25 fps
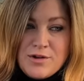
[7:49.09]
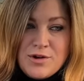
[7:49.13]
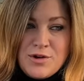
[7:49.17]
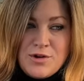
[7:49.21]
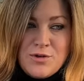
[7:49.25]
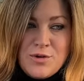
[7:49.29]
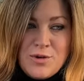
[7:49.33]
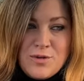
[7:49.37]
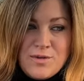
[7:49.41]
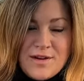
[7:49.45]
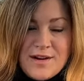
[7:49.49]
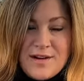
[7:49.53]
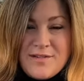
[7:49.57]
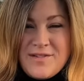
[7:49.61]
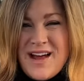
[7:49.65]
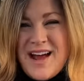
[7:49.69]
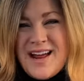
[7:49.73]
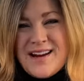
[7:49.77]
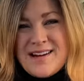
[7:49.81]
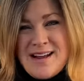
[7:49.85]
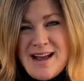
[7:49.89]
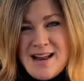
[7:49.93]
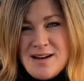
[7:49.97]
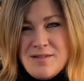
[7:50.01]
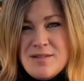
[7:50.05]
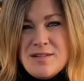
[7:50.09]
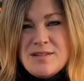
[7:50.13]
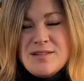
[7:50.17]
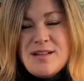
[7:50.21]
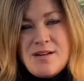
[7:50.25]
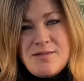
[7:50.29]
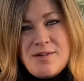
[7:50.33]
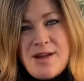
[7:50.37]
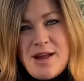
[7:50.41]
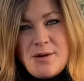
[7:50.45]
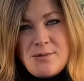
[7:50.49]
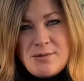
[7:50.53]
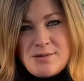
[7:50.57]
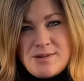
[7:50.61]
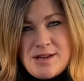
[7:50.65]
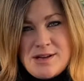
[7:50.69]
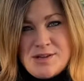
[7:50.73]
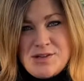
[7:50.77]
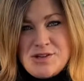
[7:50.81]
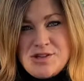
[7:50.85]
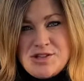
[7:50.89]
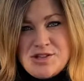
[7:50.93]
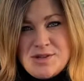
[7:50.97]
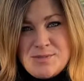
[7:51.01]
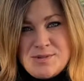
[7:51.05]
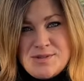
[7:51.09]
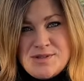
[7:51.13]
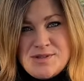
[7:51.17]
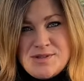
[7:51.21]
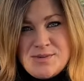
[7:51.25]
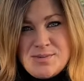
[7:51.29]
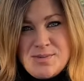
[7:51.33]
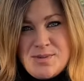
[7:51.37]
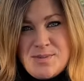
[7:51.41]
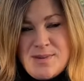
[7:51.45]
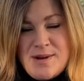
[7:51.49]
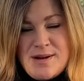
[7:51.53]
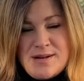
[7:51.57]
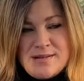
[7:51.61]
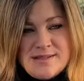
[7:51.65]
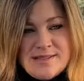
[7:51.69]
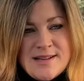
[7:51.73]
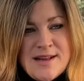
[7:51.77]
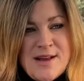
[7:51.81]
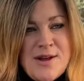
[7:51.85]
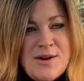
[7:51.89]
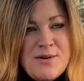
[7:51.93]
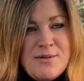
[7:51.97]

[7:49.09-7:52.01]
you know that I've had kind of a love-hate relationship with Superbells.